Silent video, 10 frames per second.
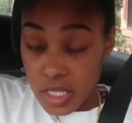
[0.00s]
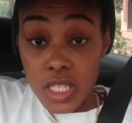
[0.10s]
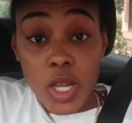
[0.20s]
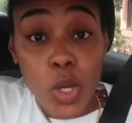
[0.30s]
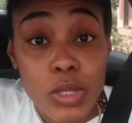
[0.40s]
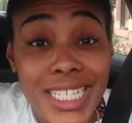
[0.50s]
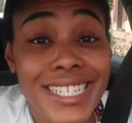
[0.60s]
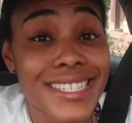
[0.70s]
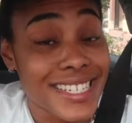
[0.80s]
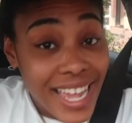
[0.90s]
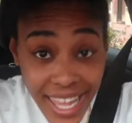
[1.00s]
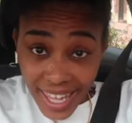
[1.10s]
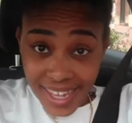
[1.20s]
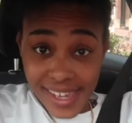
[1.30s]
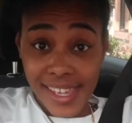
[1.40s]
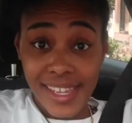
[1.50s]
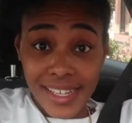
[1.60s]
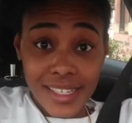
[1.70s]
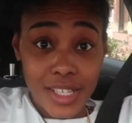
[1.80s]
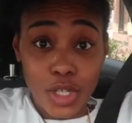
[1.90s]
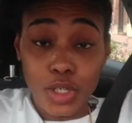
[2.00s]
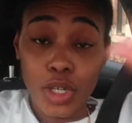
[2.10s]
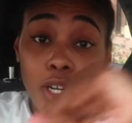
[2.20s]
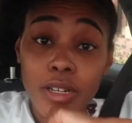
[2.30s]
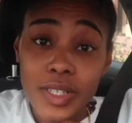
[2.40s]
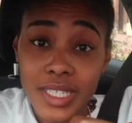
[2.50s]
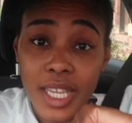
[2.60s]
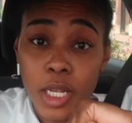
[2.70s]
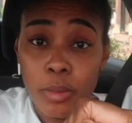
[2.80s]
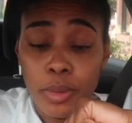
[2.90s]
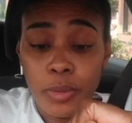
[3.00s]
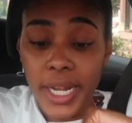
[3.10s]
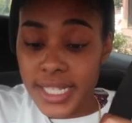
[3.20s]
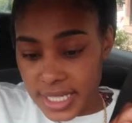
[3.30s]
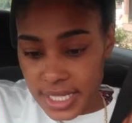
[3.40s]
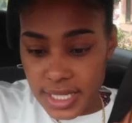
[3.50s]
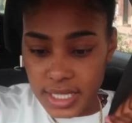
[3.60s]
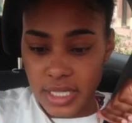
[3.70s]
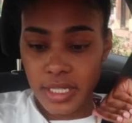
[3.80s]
So today, your girl is getting braces.